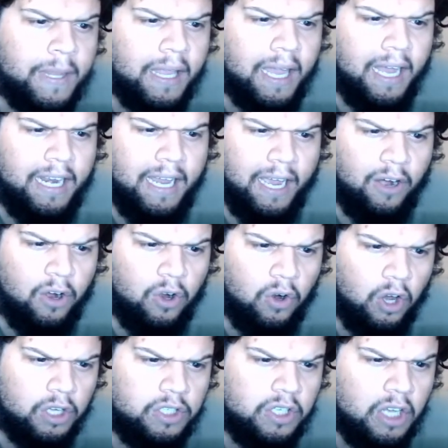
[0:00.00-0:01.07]
and
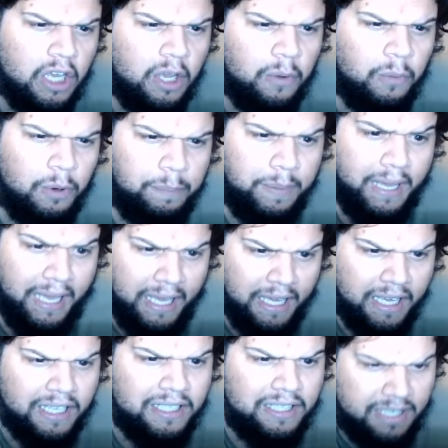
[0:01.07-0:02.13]
Heracross. Would
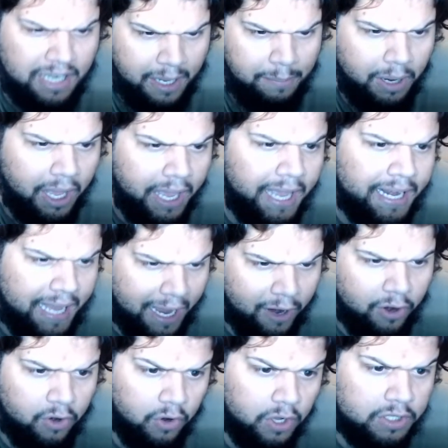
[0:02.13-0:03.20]
be Sableye and
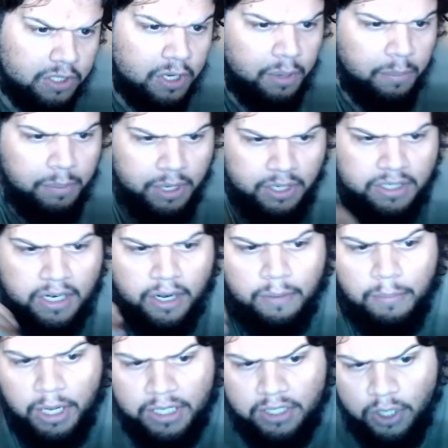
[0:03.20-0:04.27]
Heracross because they are
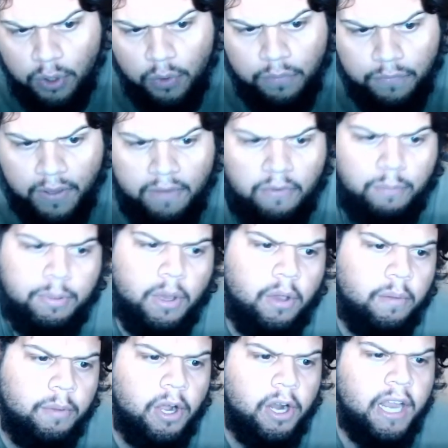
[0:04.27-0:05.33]
my two favorite
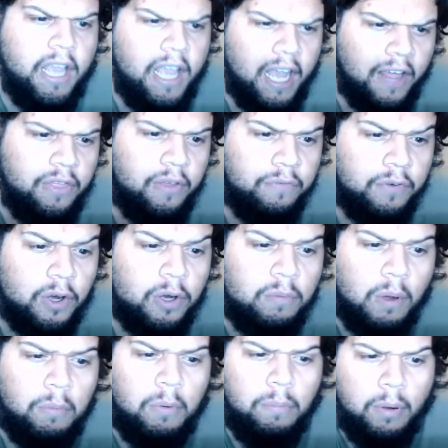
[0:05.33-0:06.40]
Pokemon. And the third
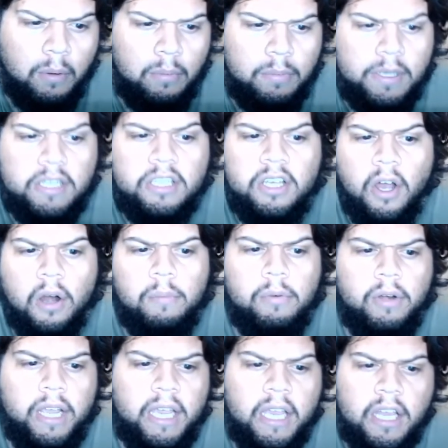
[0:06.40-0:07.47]
one would probably be
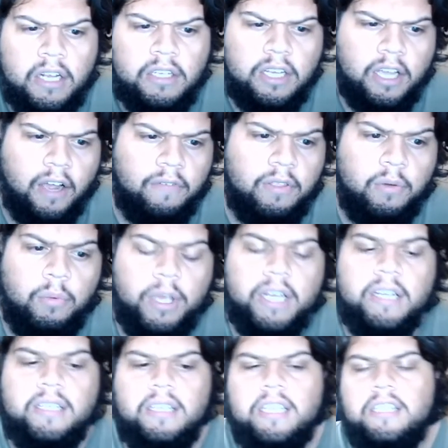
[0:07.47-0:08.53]
Skarmory to cover the
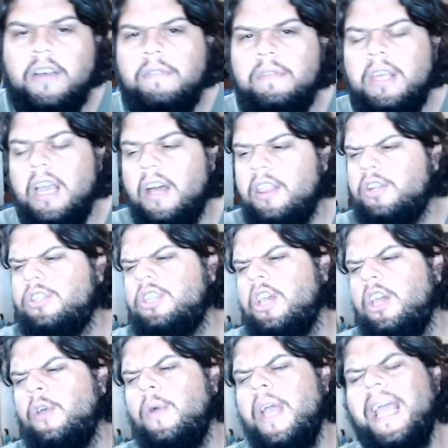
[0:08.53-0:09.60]
weaknesses of the other
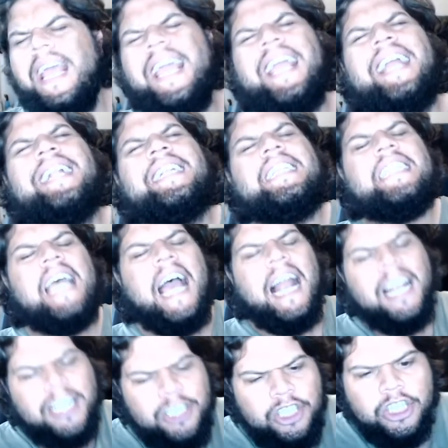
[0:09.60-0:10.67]
two.
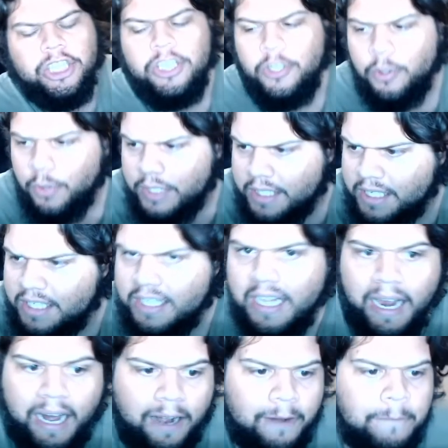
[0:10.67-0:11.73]
Intelligent choices
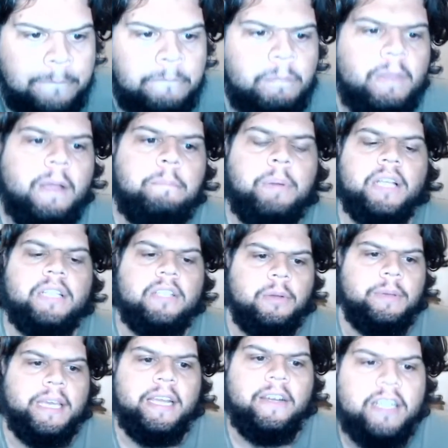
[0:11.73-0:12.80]
there by
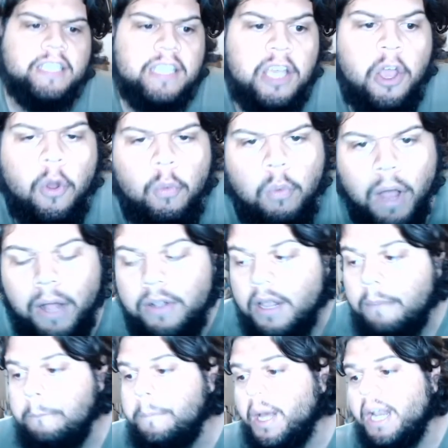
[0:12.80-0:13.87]
Tom Kiris. Well
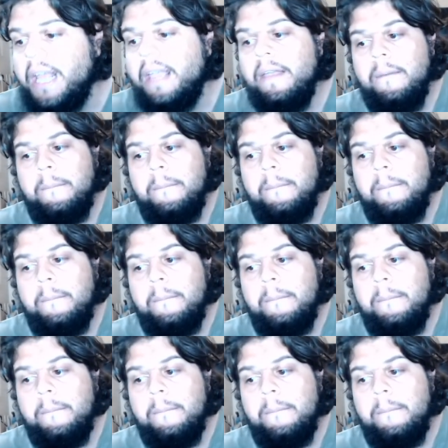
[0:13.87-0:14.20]
done, buddy.